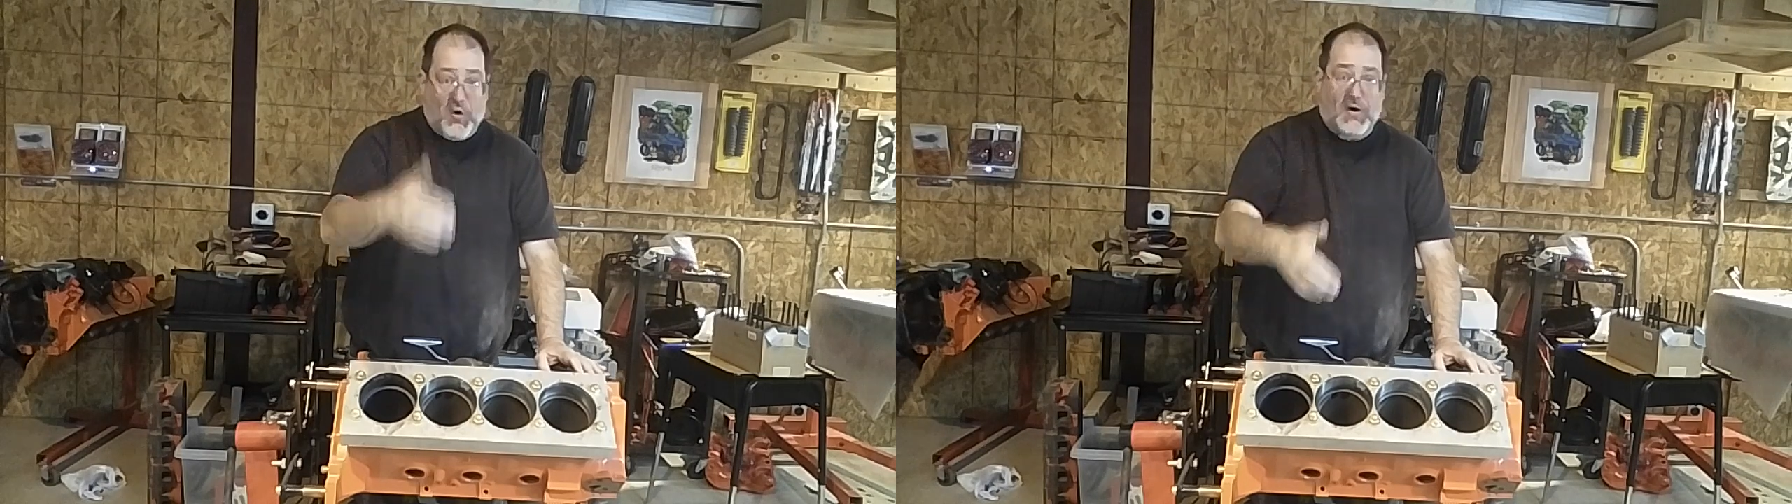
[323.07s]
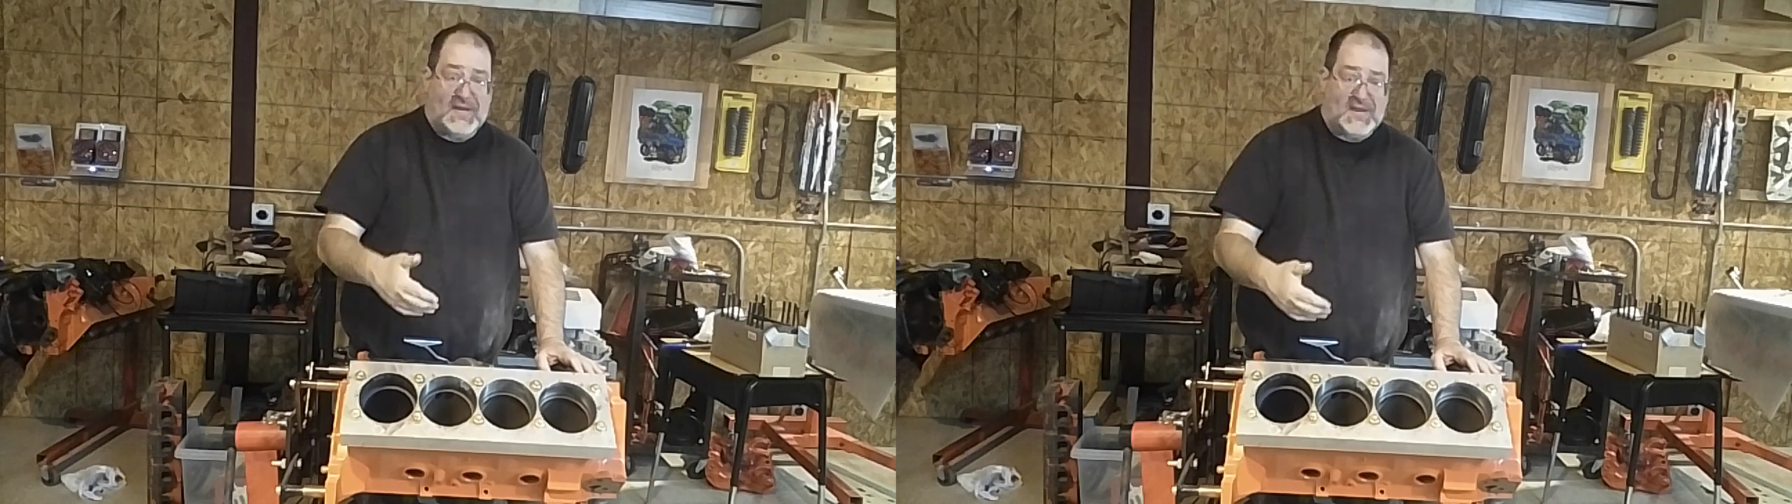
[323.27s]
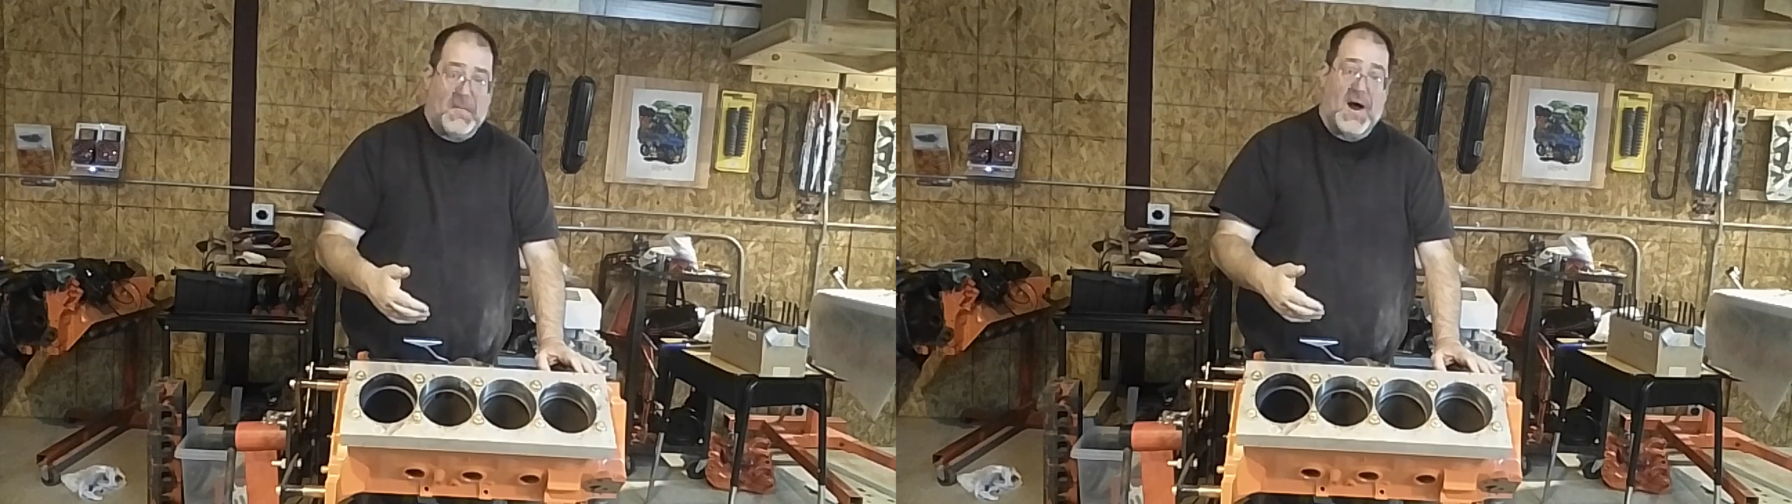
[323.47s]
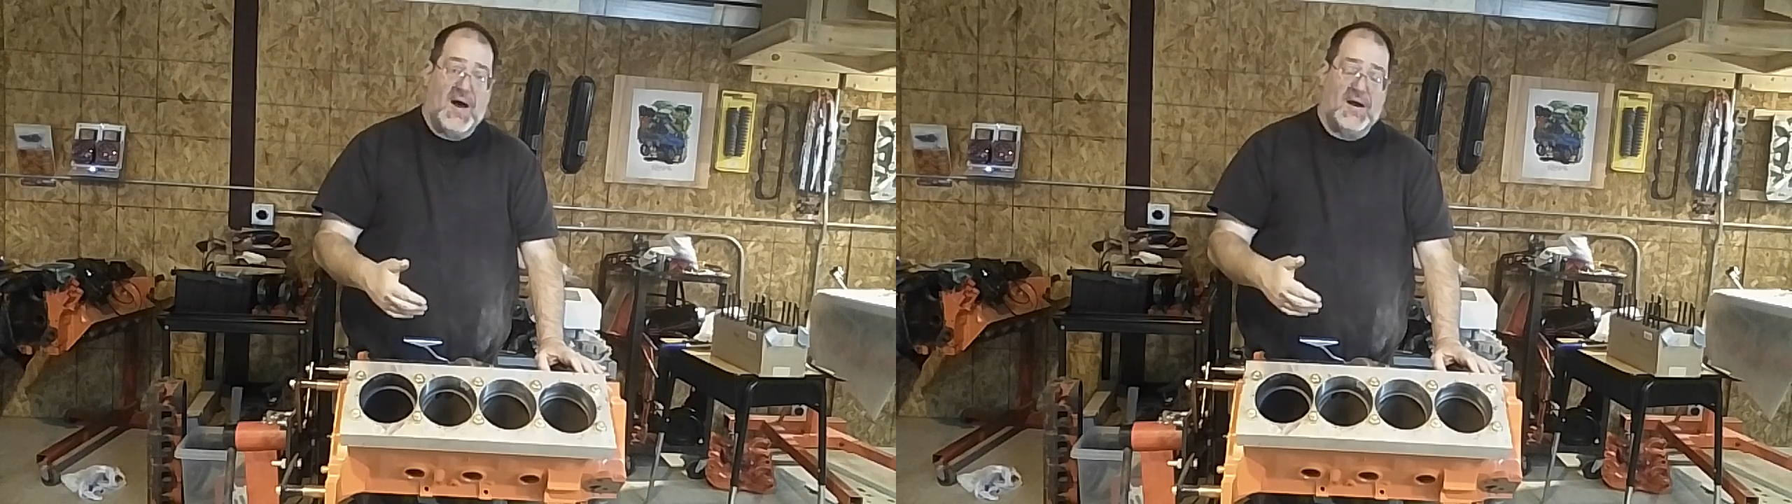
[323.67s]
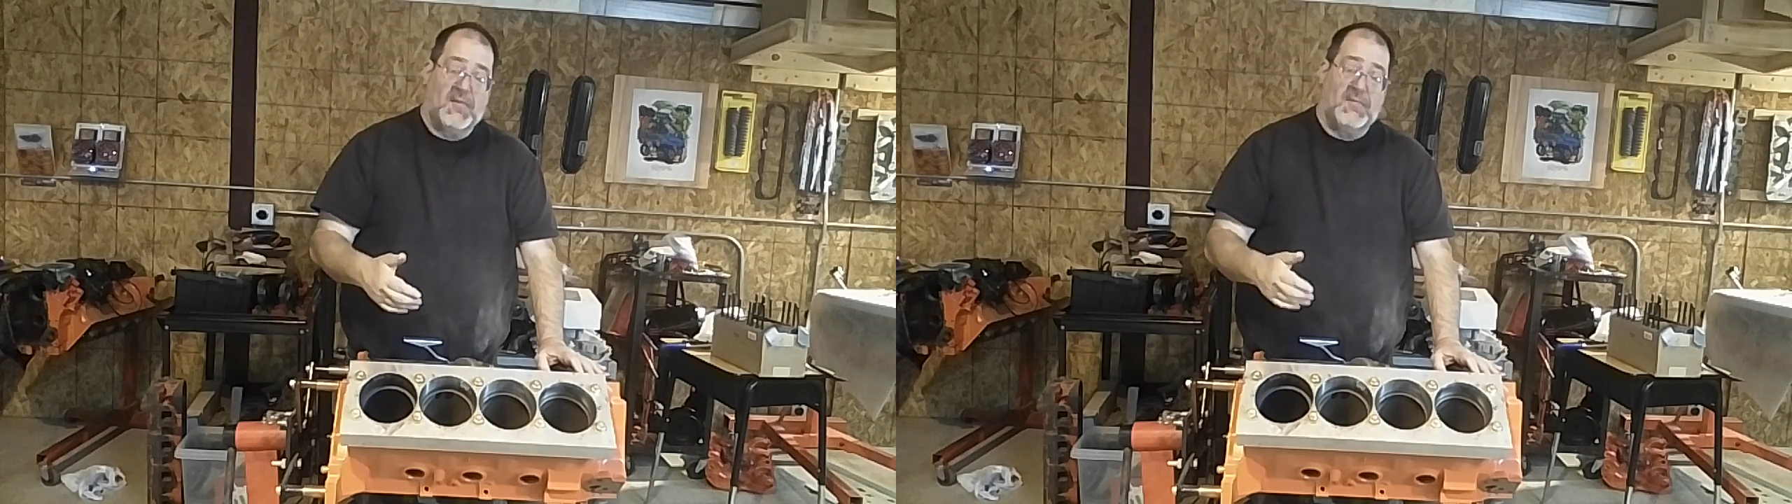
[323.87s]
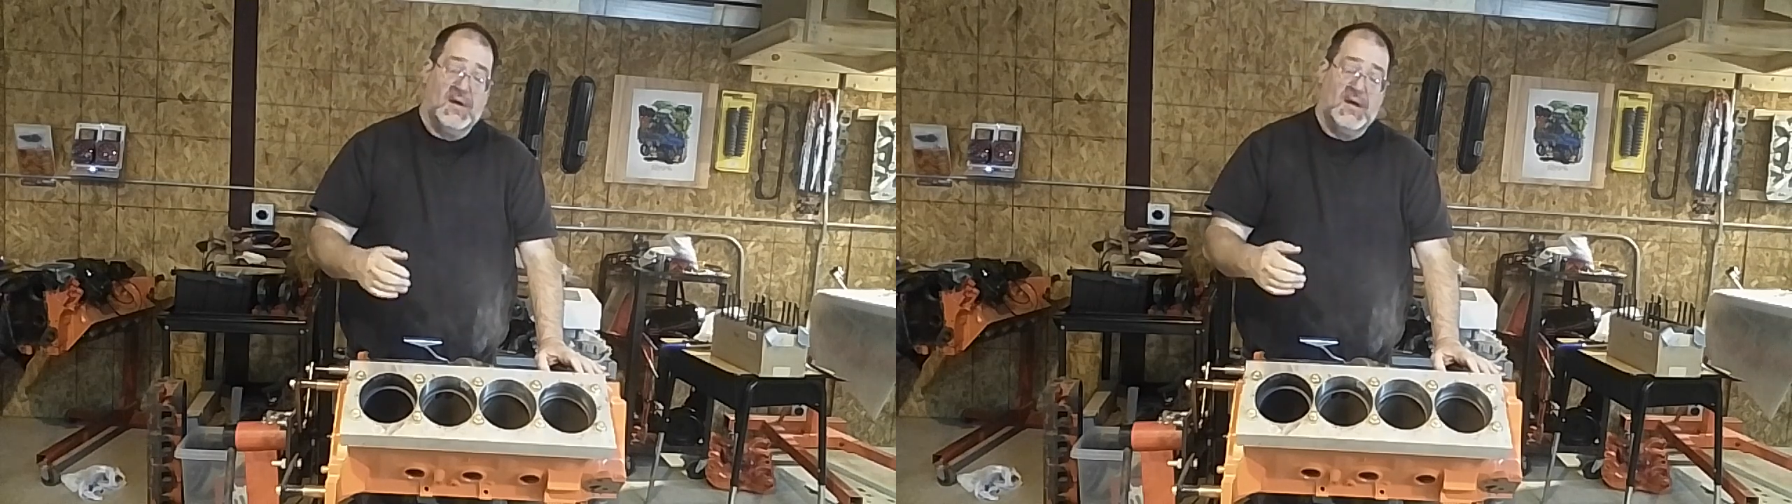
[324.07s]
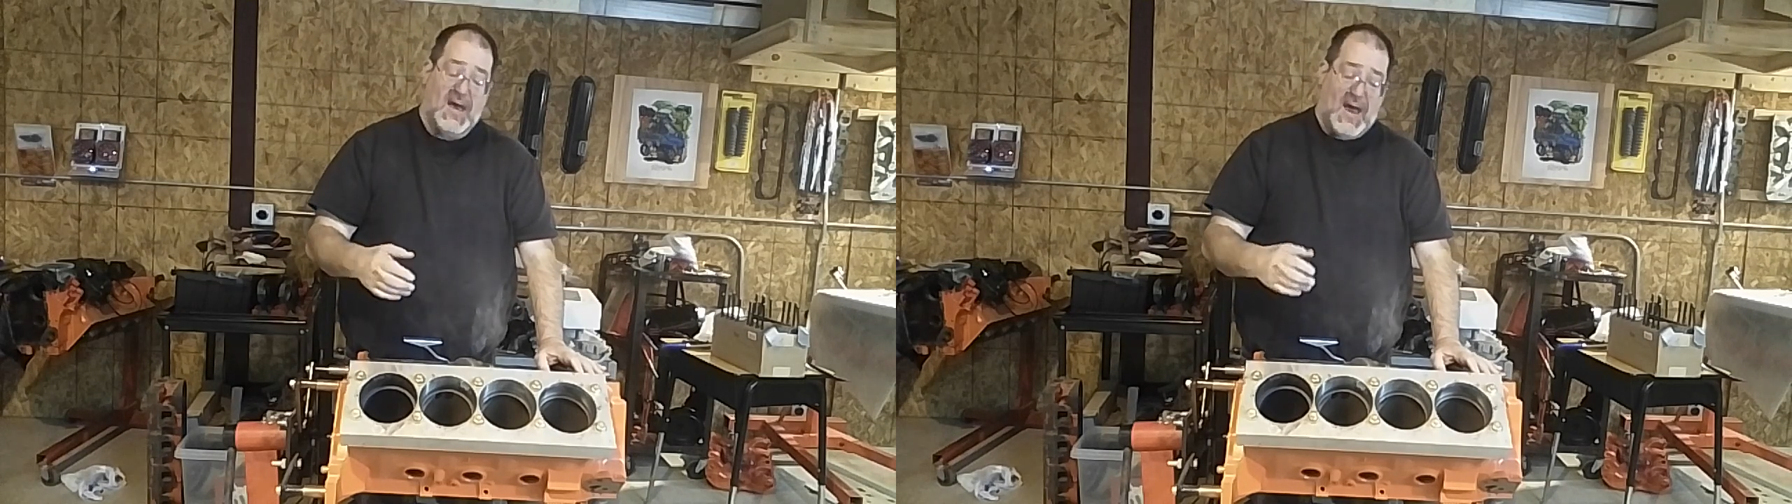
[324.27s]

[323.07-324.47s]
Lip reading: more at the bottom